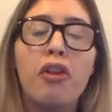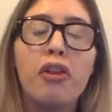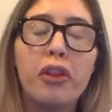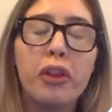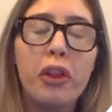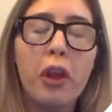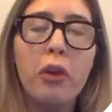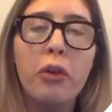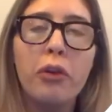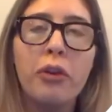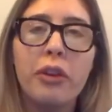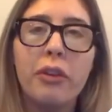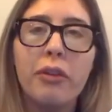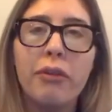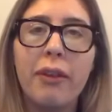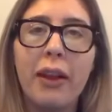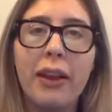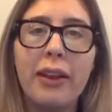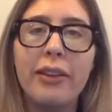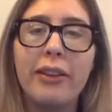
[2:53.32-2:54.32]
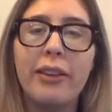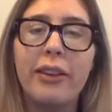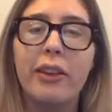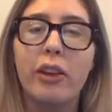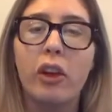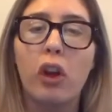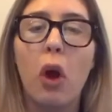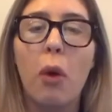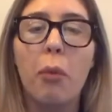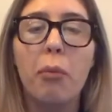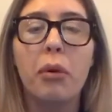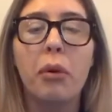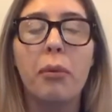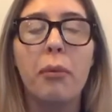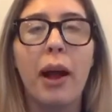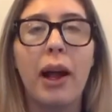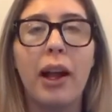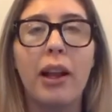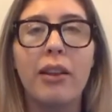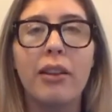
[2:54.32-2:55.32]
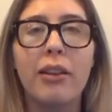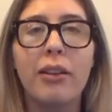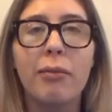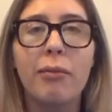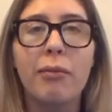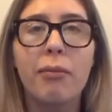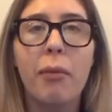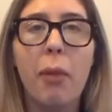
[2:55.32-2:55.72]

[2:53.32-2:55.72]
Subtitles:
those defences are compromised,